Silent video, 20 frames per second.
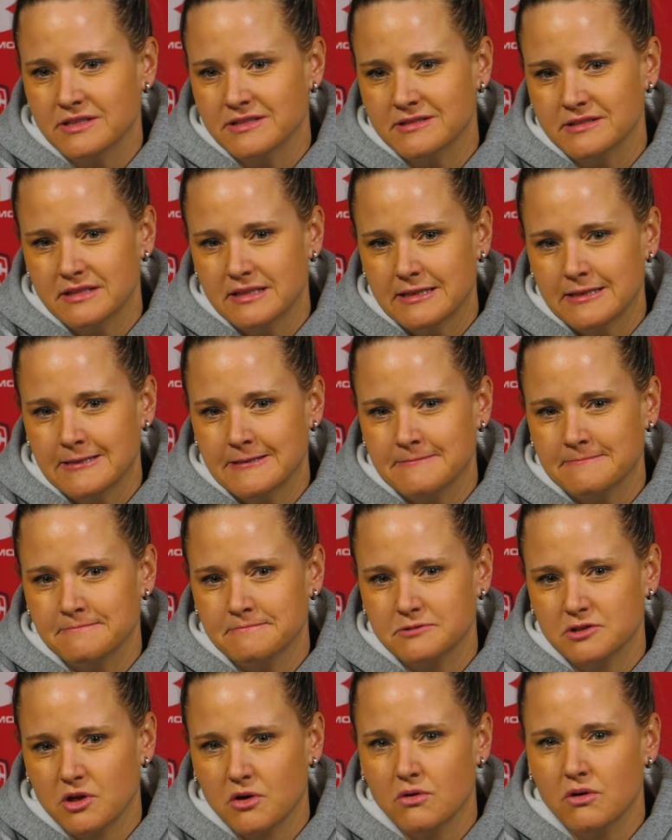
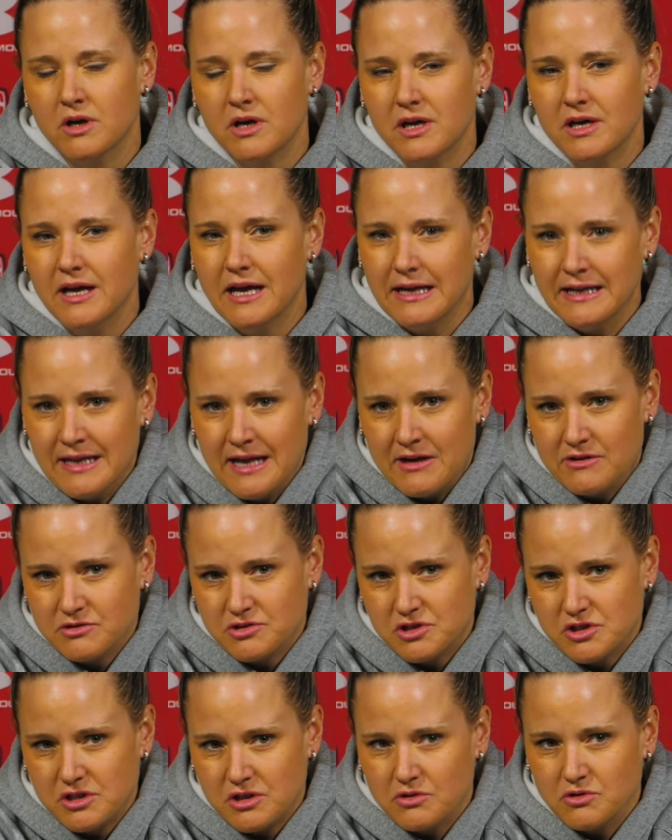And now
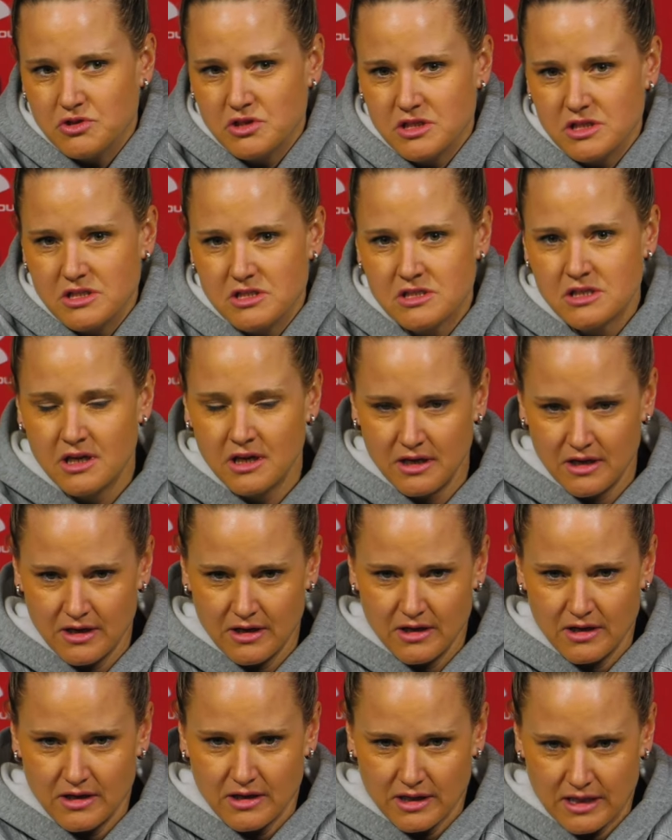she's
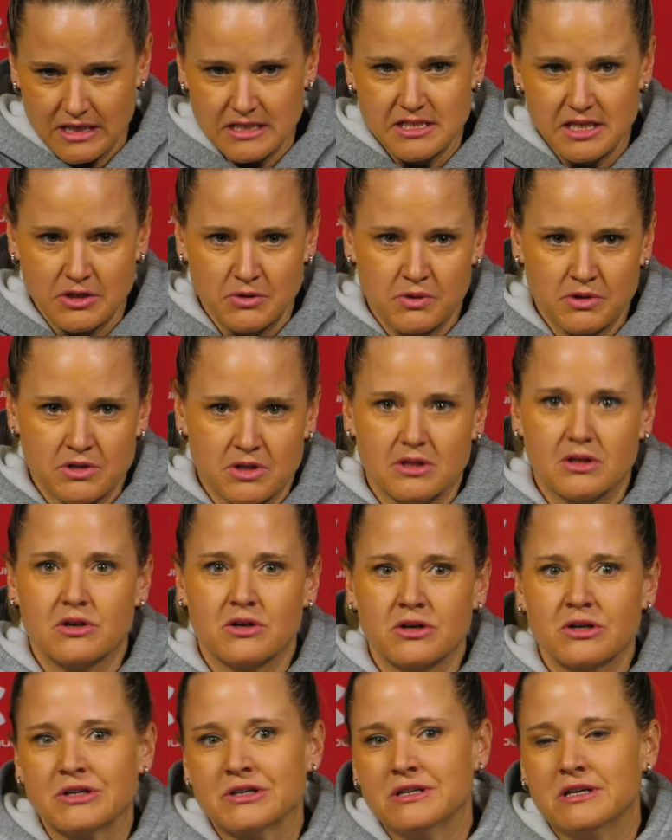continuing to
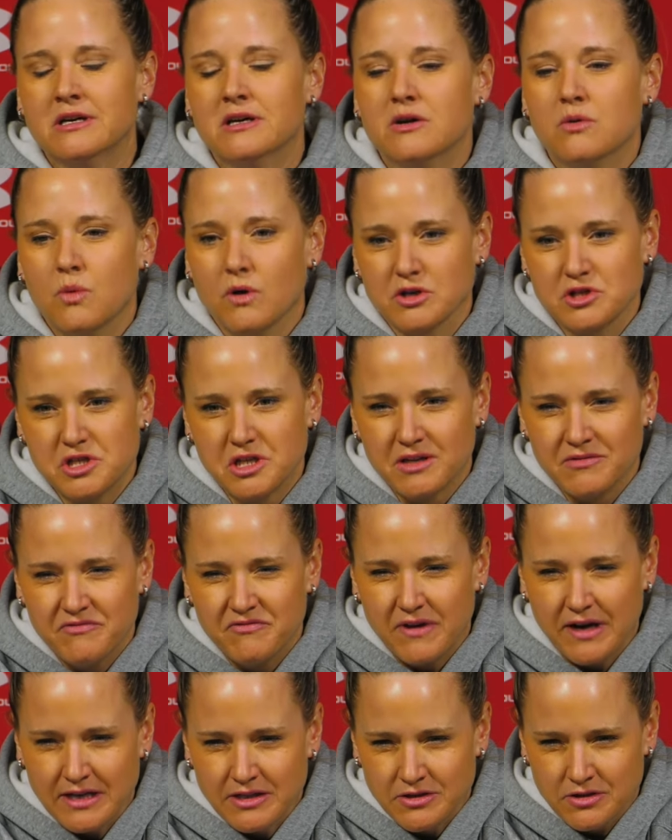learn where she can
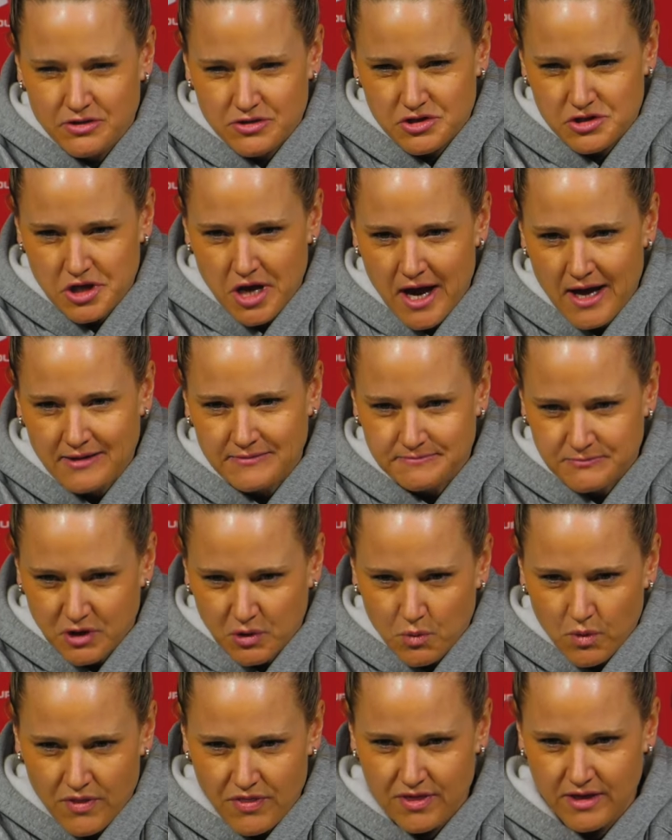find her shot.
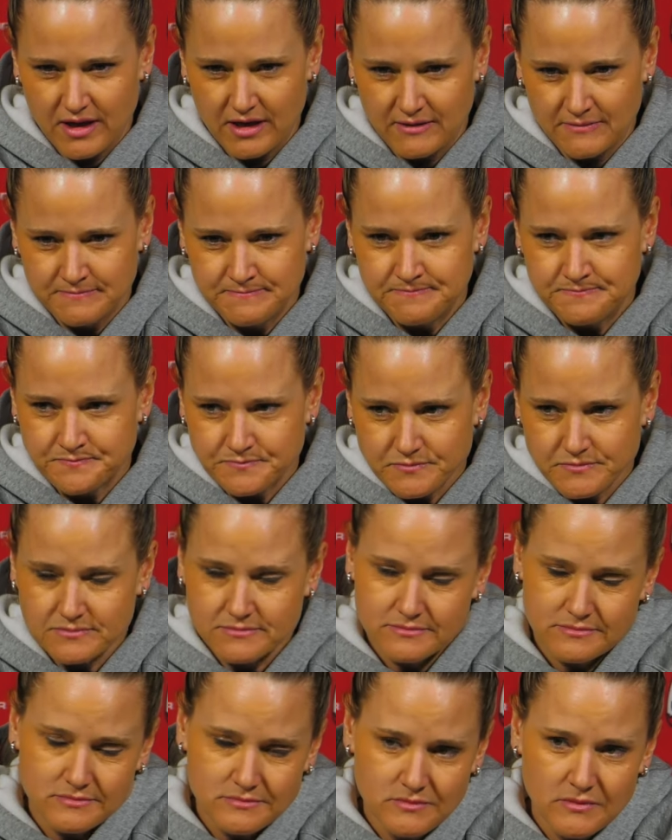The one thing
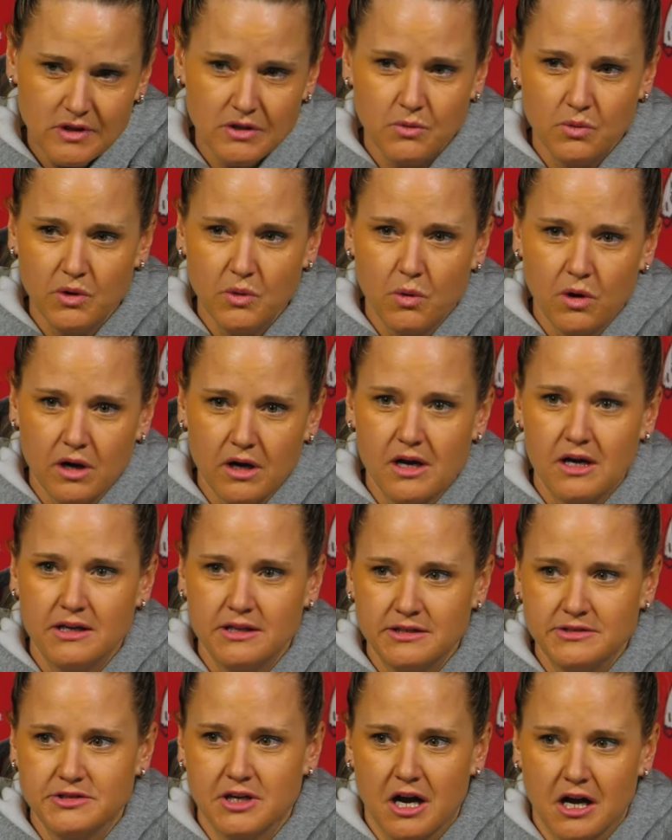that we work on
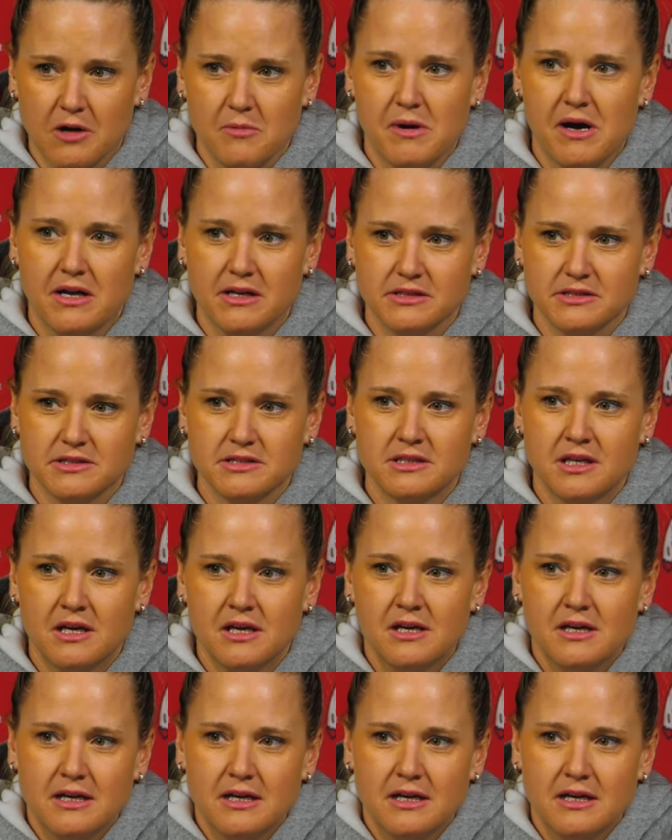and talk about is